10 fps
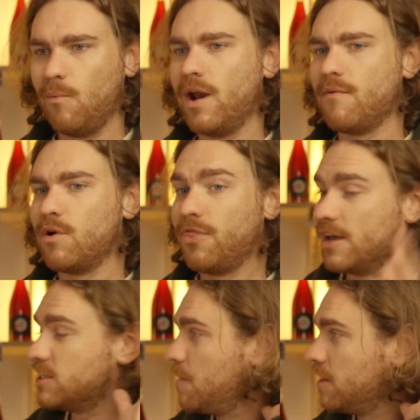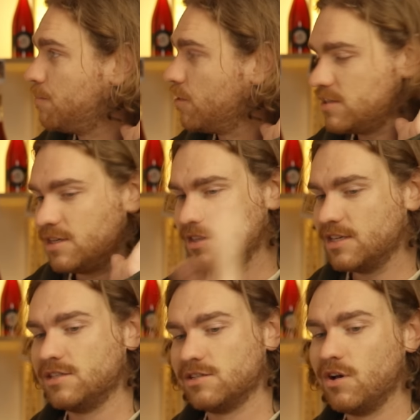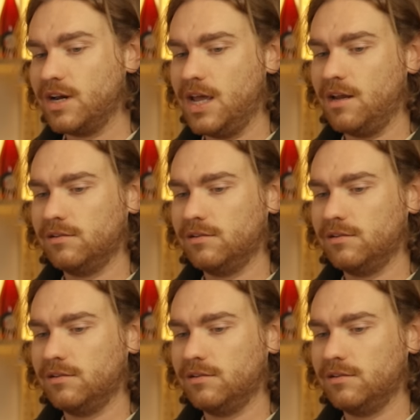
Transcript: What everyone thinks about the Barossa, this is not it.